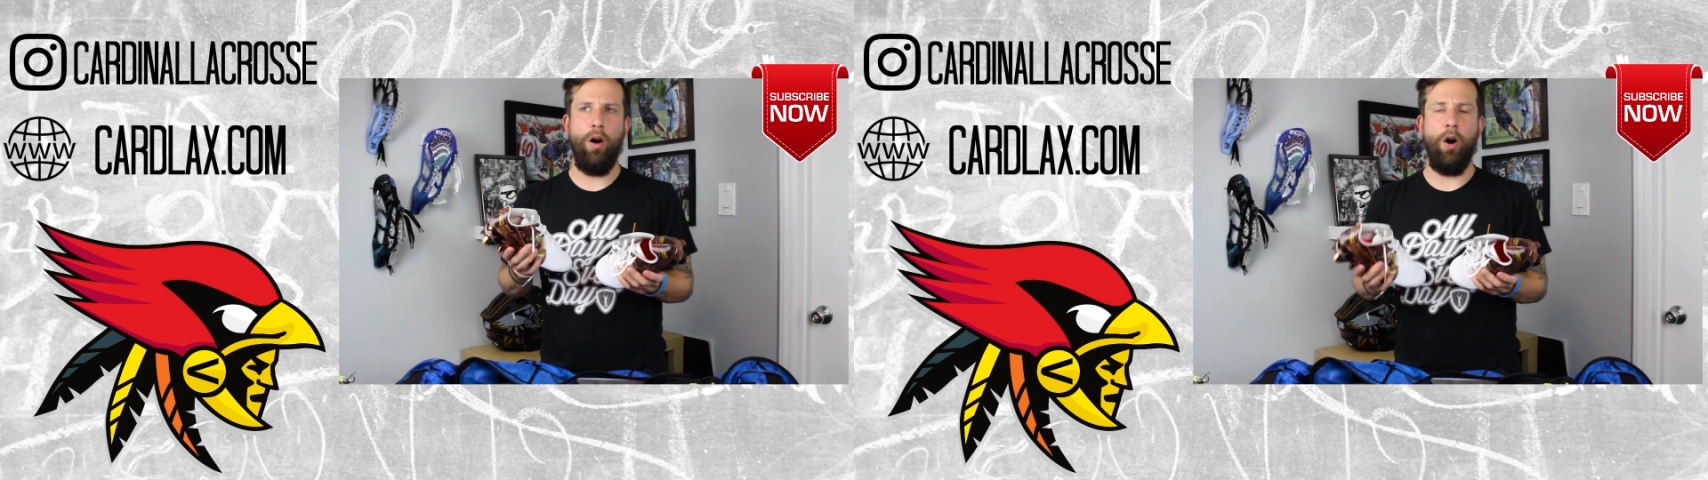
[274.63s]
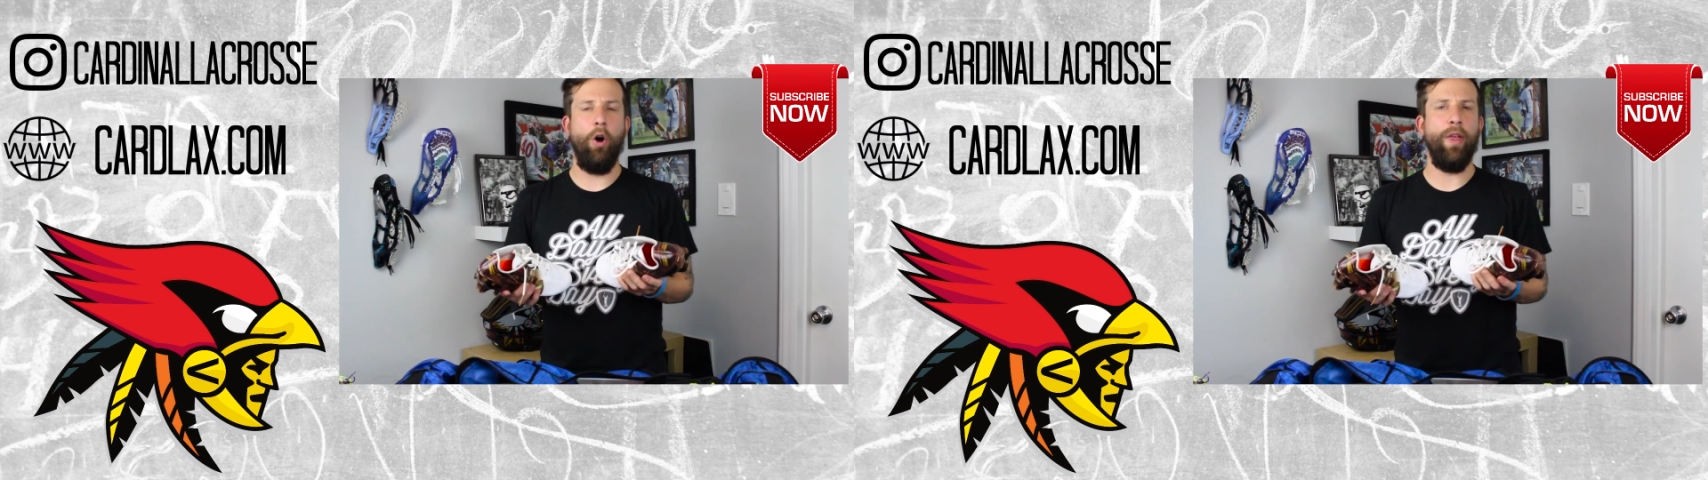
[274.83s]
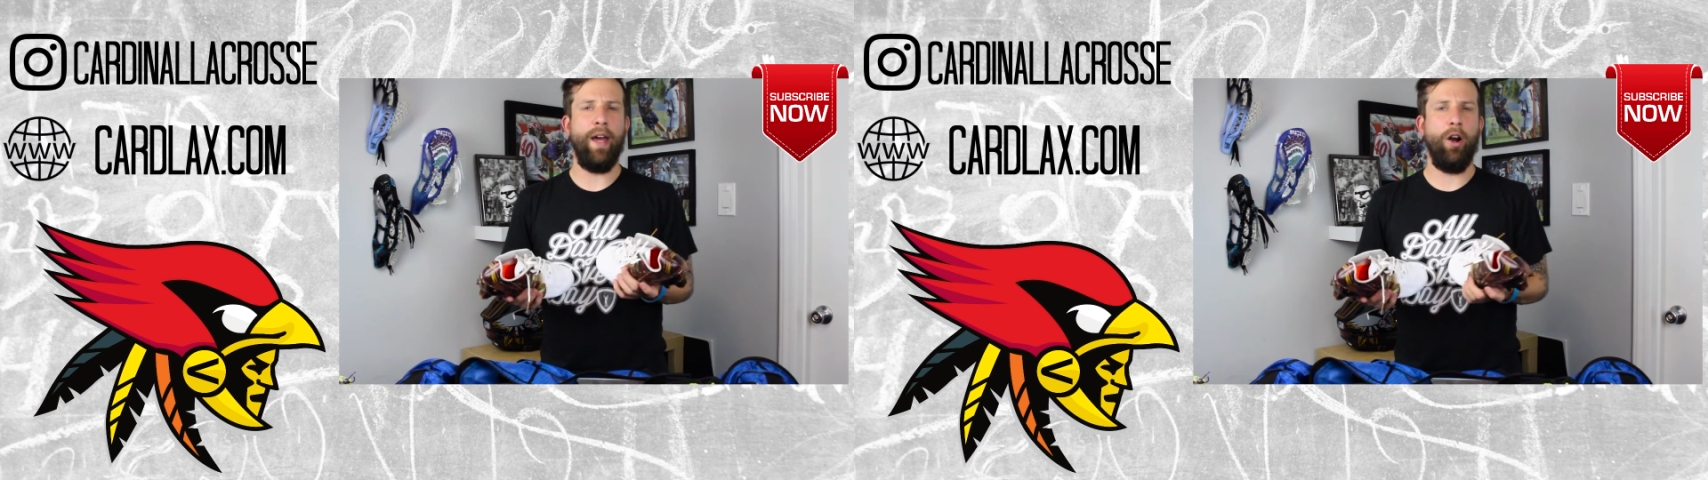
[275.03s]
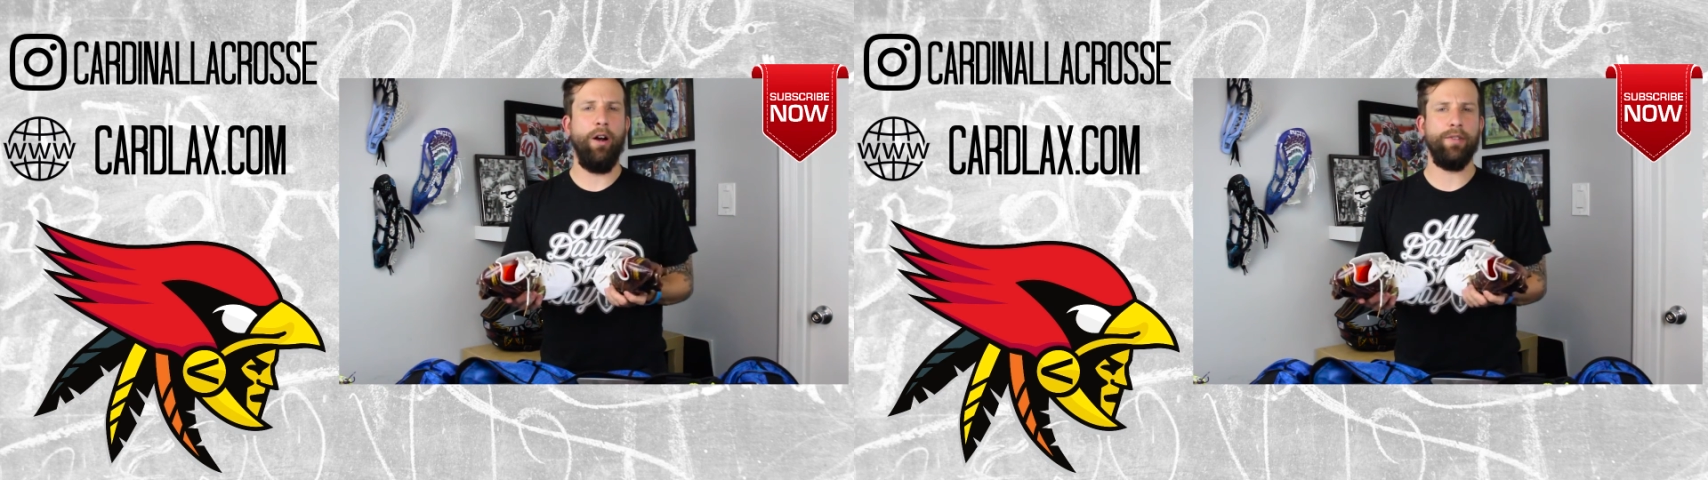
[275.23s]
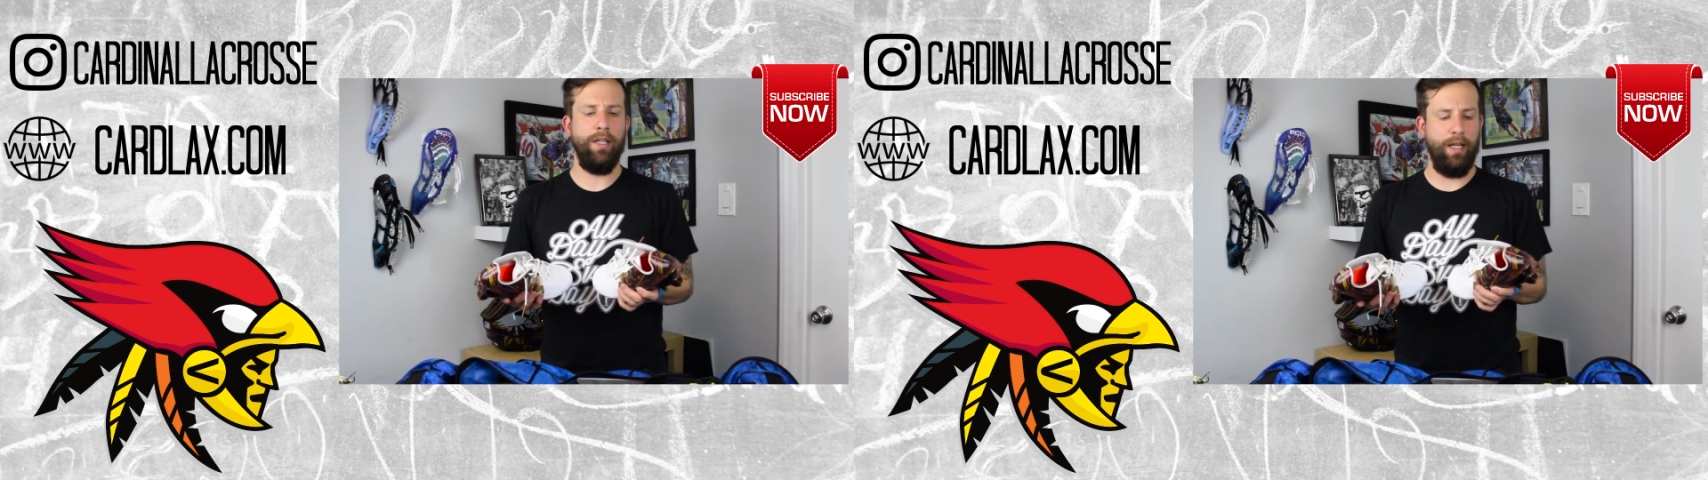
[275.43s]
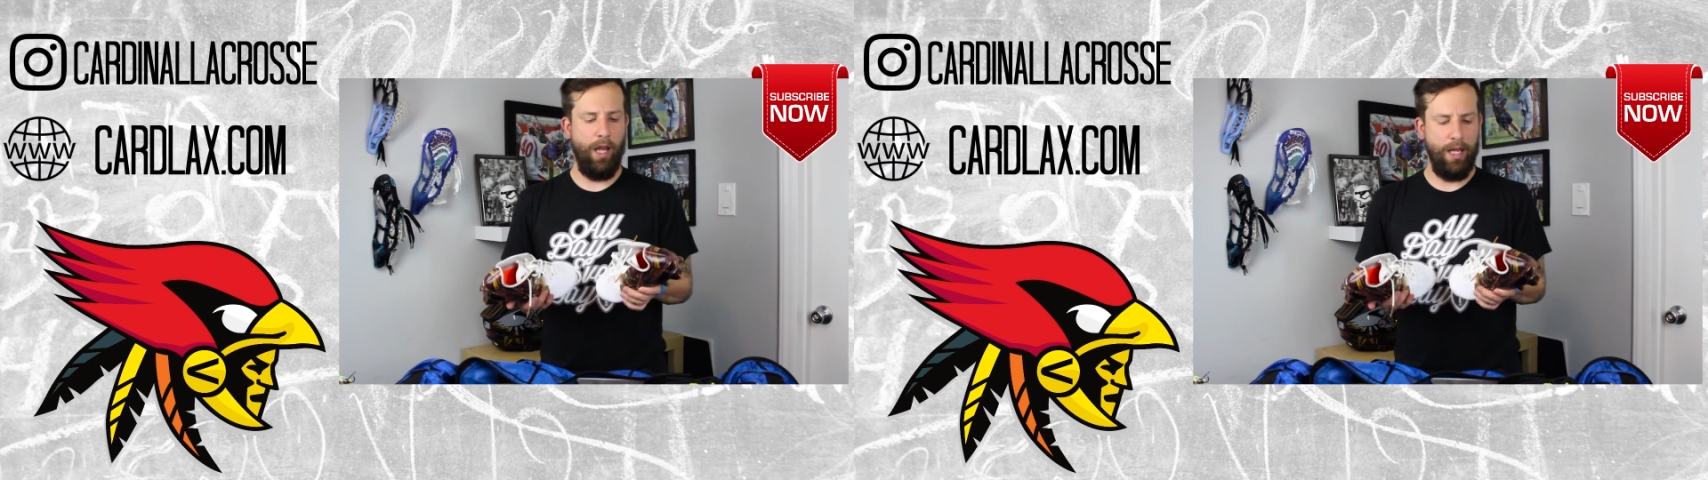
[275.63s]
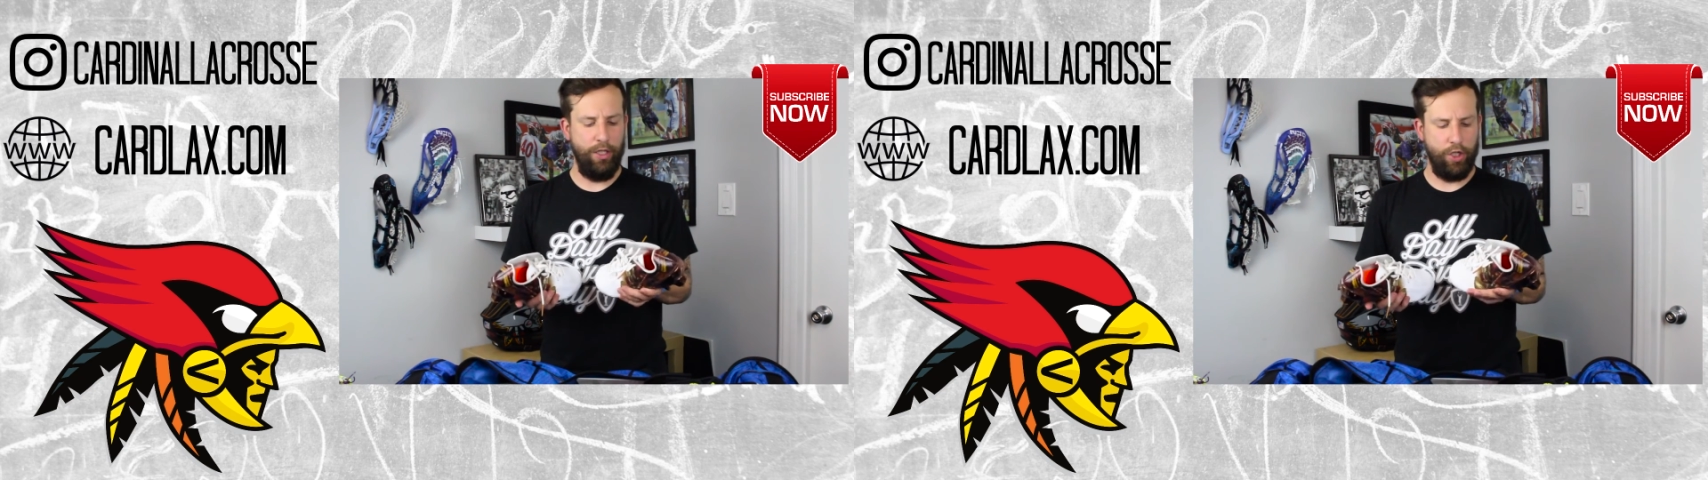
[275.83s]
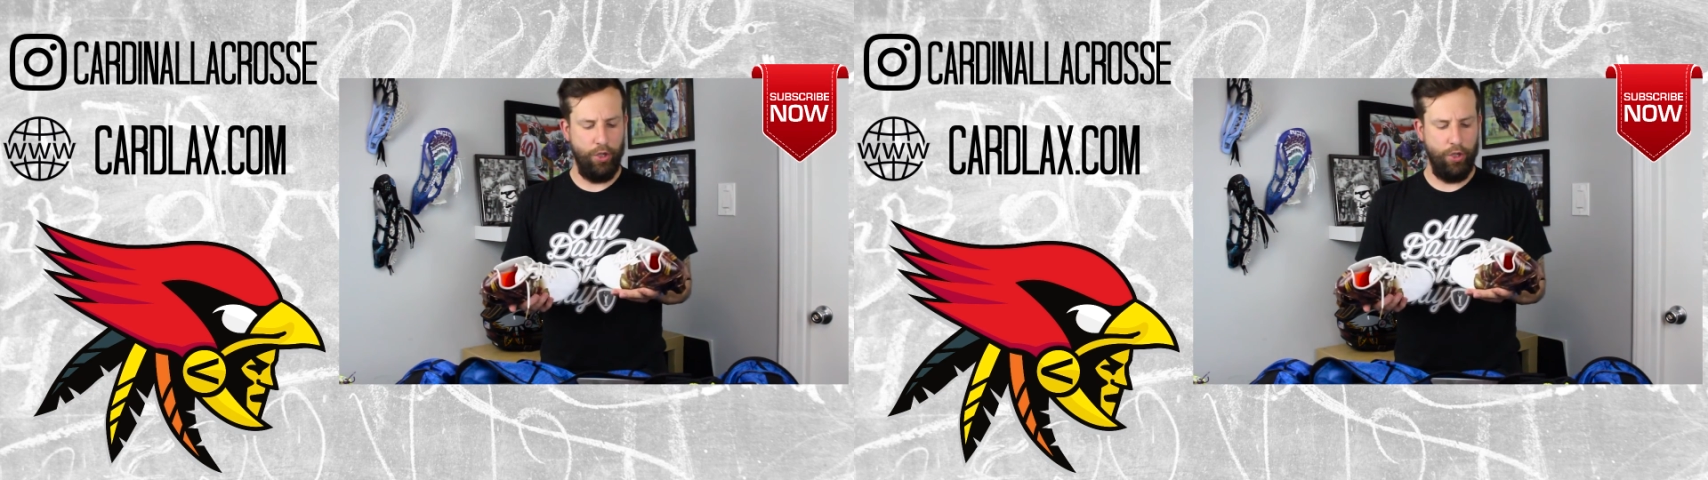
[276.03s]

all that often. It's